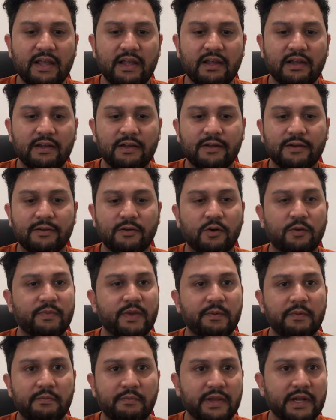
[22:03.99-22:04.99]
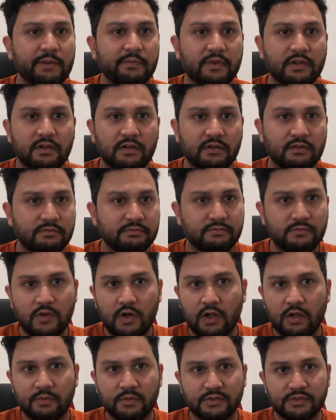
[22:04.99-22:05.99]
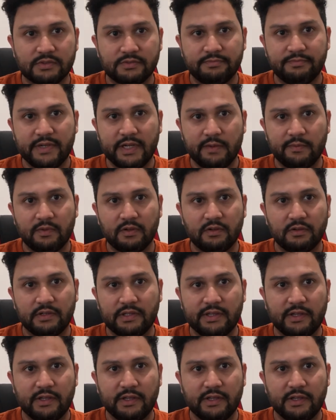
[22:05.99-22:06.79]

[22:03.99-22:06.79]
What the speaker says: or maybe almost minimal.